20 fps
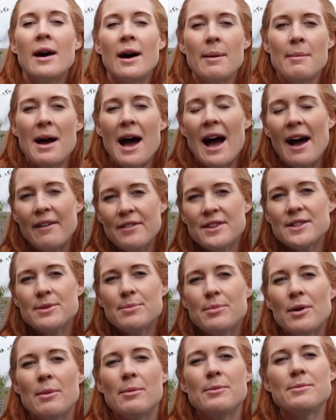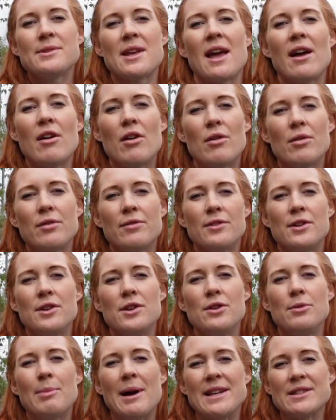I'm having some problems getting hold of the
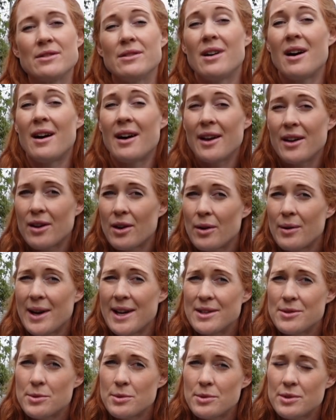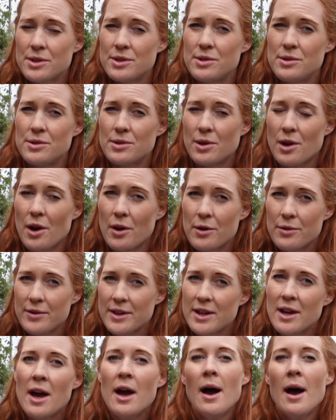new Petzl Ico head torch due to COVID,